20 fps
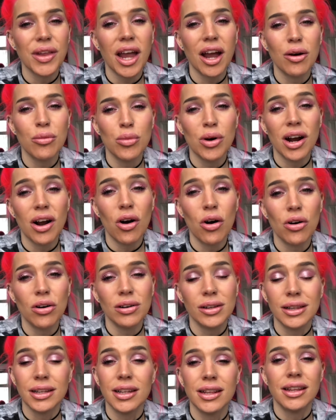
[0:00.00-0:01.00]
And we're
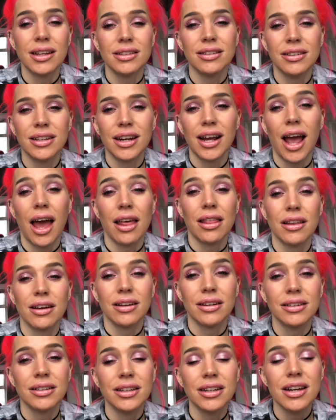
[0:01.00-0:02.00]
all in this
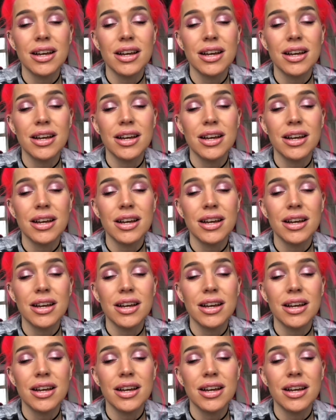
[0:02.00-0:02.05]
together.